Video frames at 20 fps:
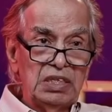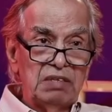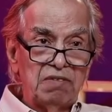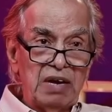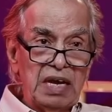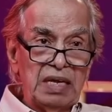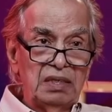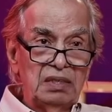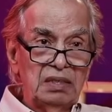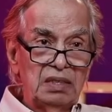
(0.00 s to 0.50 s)
the
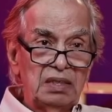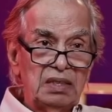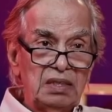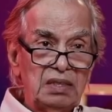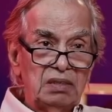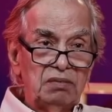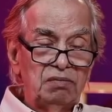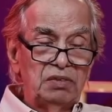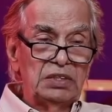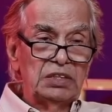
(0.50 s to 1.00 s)
one
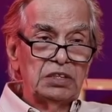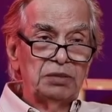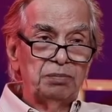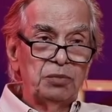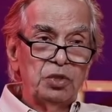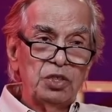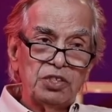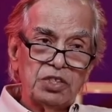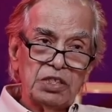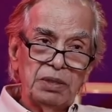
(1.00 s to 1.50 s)
which is
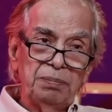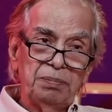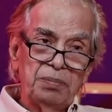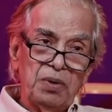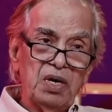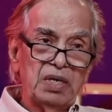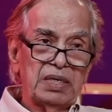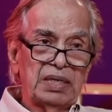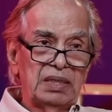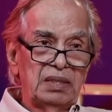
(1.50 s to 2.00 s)
most
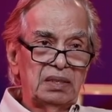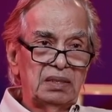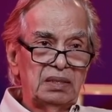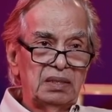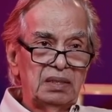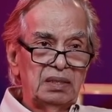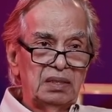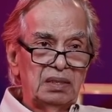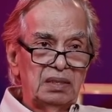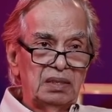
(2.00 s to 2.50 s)
important,
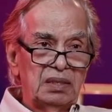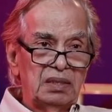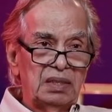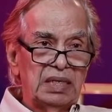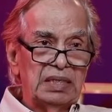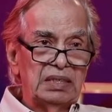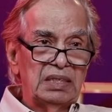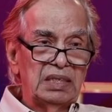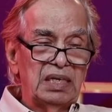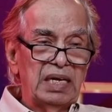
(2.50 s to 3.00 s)

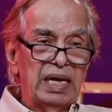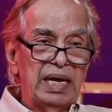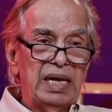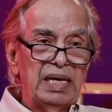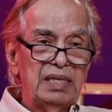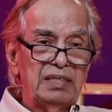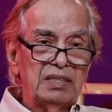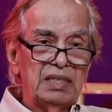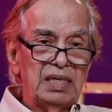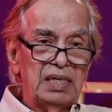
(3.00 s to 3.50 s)
that the
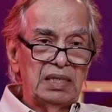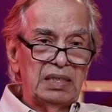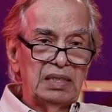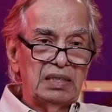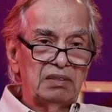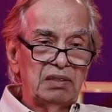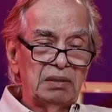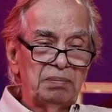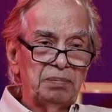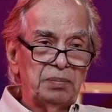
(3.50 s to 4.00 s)
glial cell
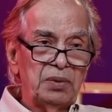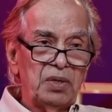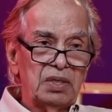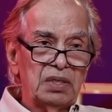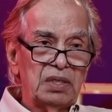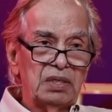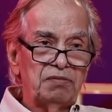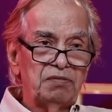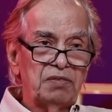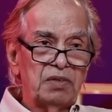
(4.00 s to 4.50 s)
is
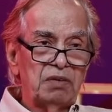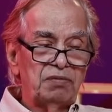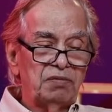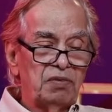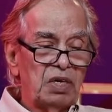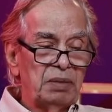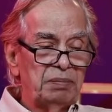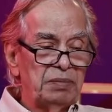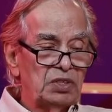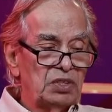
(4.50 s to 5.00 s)
important for
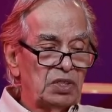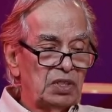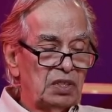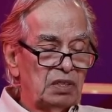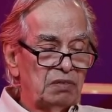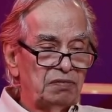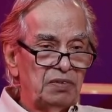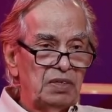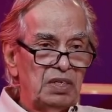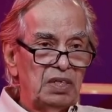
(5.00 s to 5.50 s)
formation
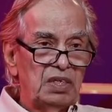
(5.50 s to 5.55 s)
of